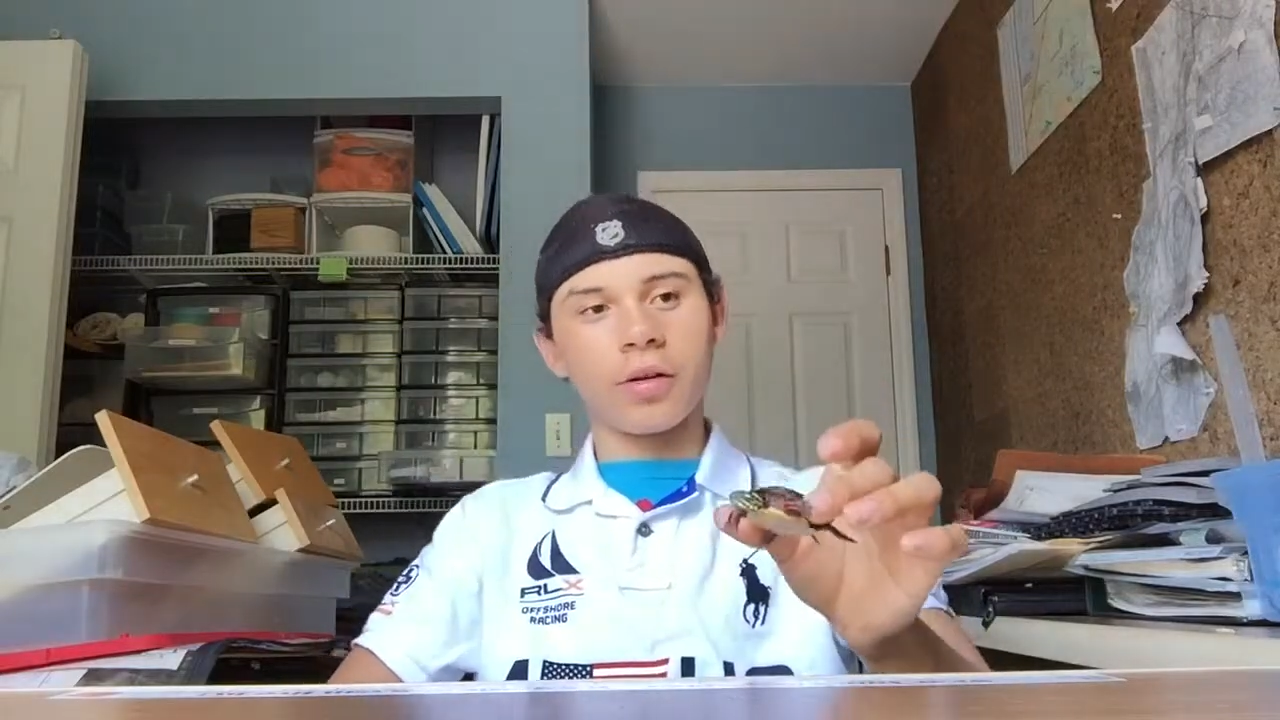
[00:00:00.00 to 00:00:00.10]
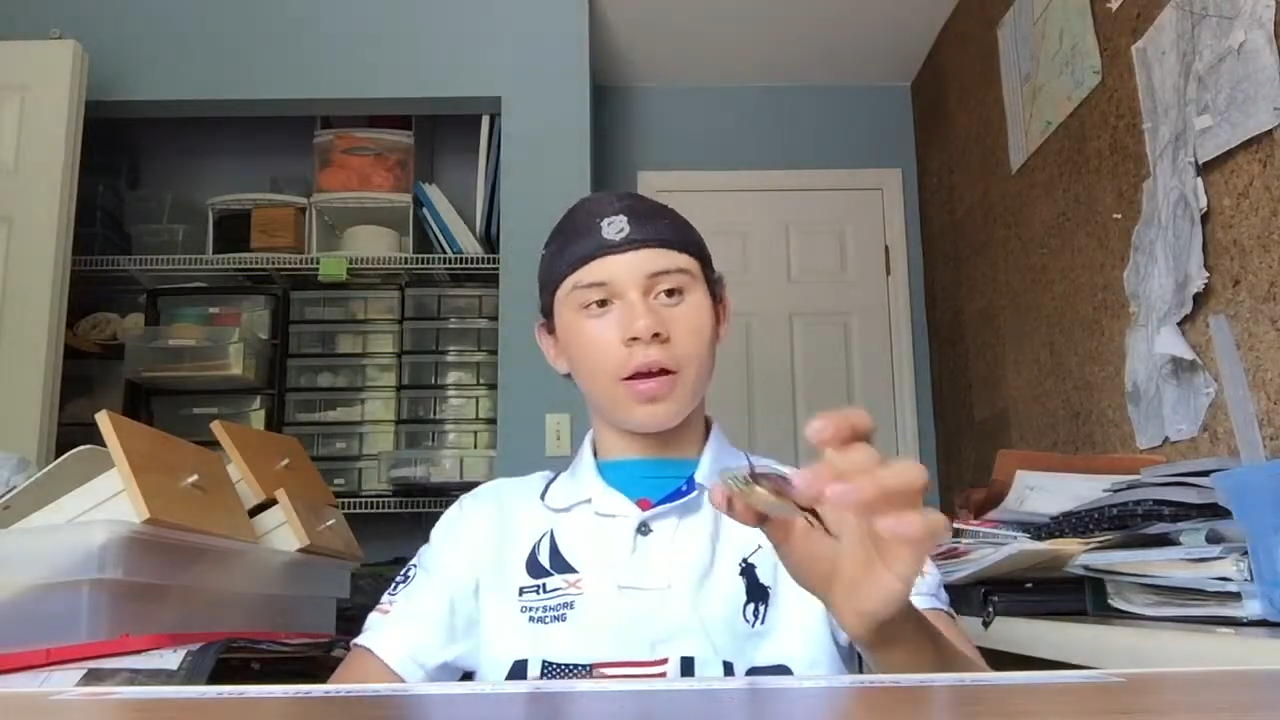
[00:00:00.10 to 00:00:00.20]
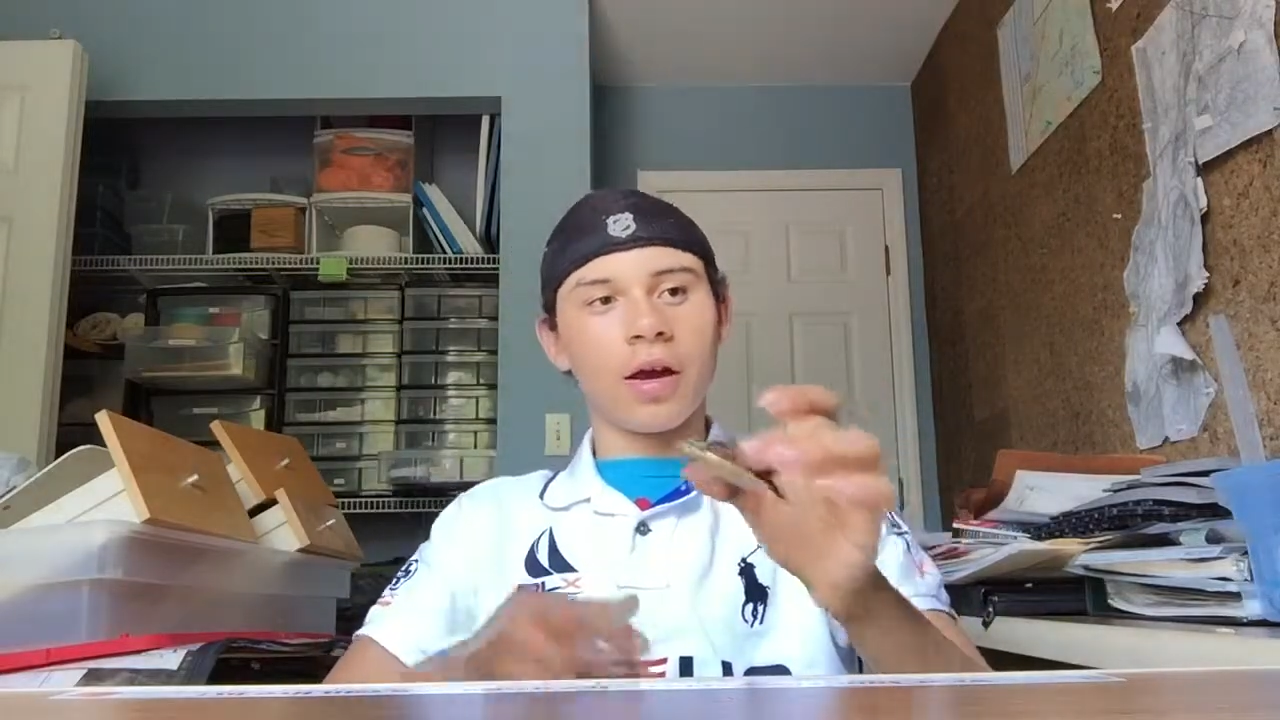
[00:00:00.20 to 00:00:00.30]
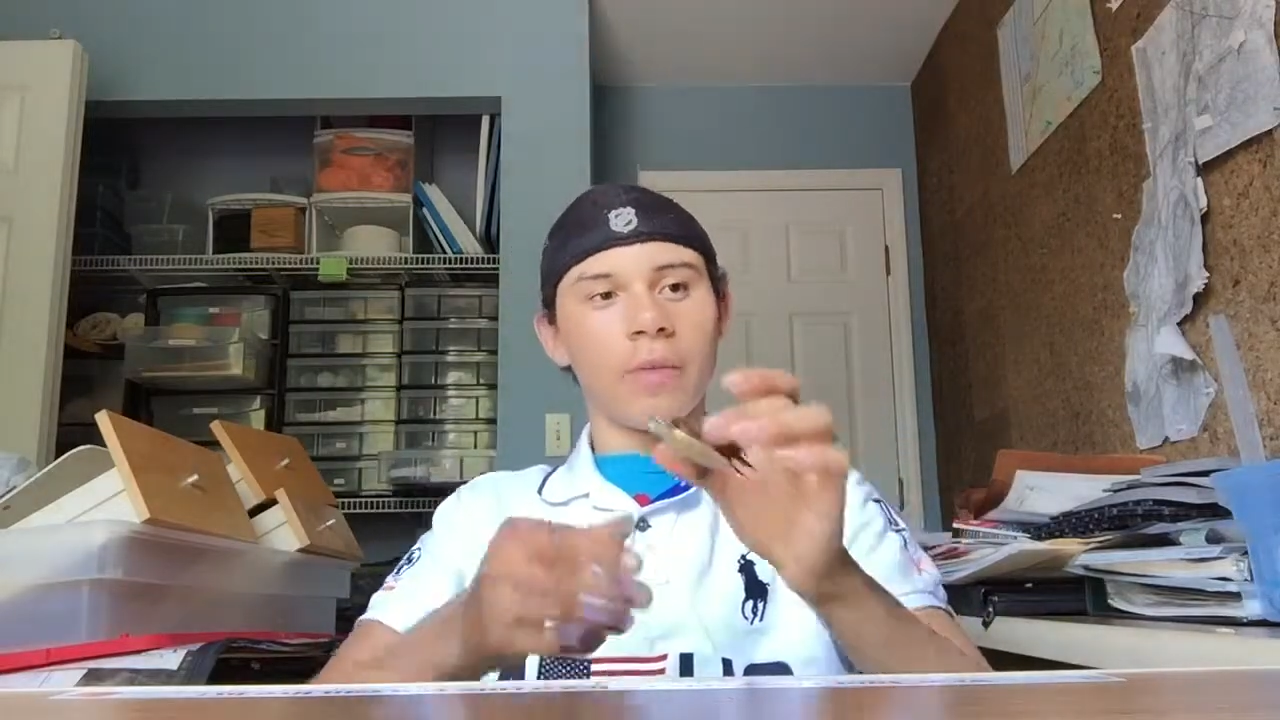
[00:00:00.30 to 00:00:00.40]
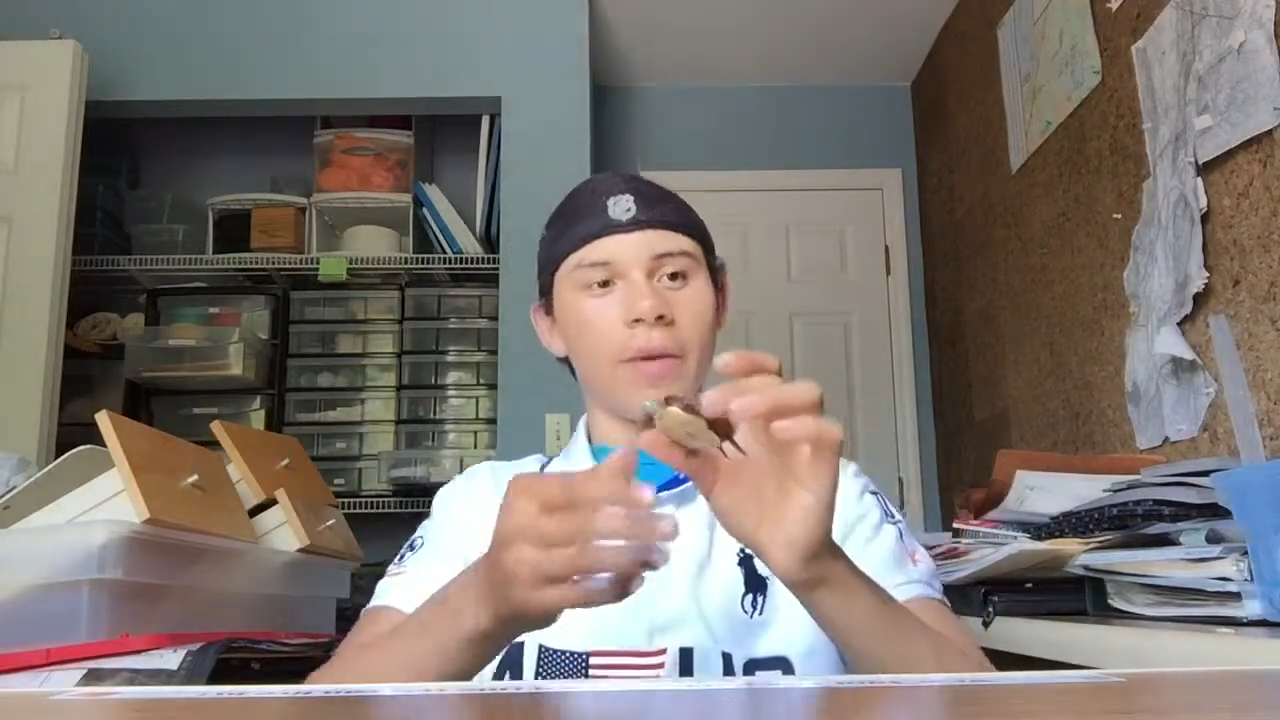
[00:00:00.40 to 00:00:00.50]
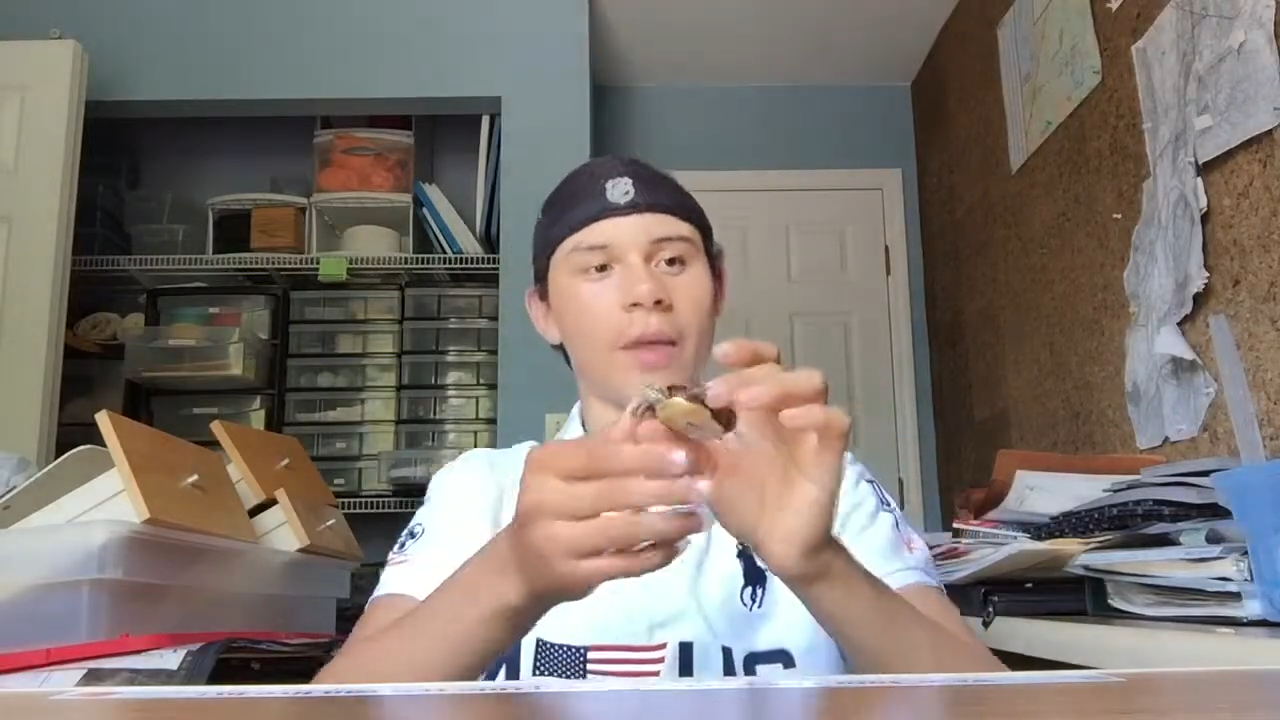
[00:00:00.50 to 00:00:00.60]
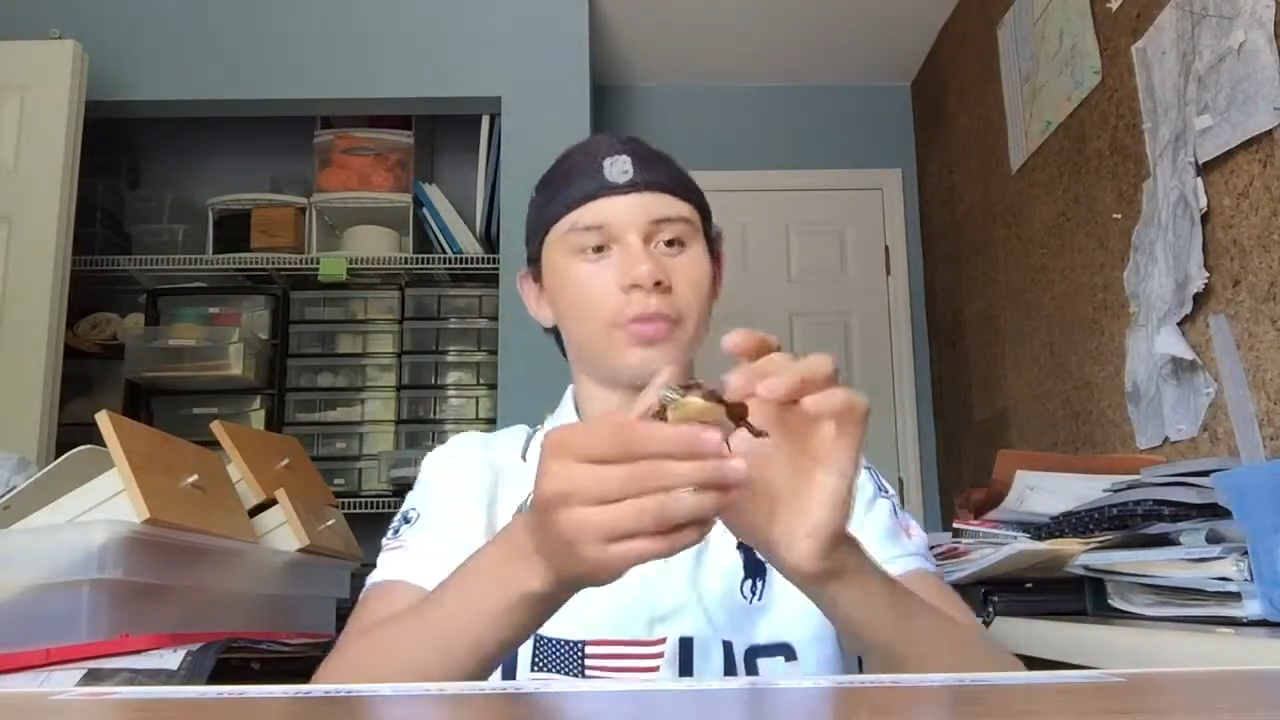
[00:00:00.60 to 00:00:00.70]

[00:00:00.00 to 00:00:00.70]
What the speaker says: map